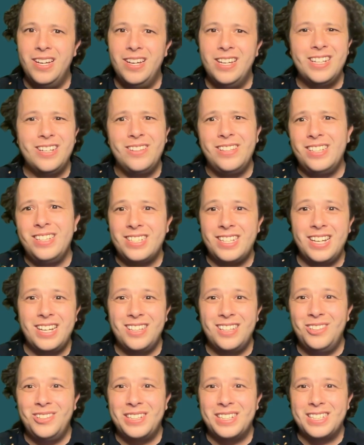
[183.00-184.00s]
Now let's take a
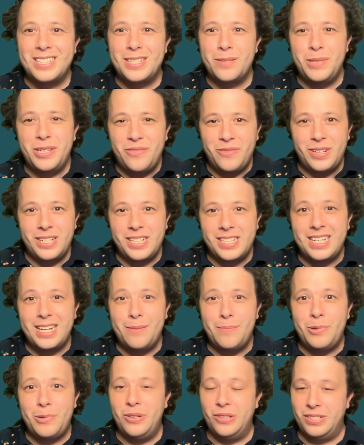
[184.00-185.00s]
look at some different
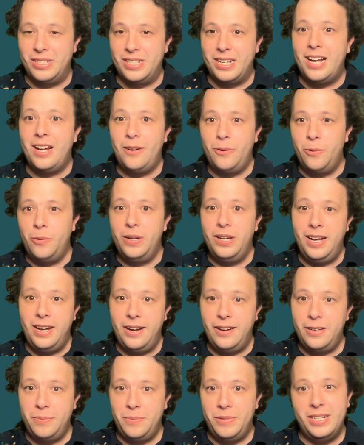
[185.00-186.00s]
examples and how, what, how
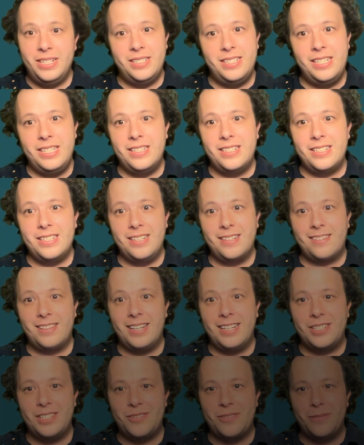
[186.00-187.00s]
you might see this in the
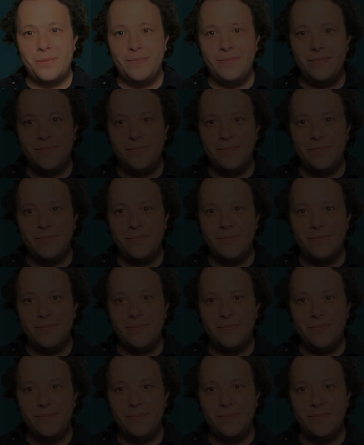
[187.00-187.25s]
classroom.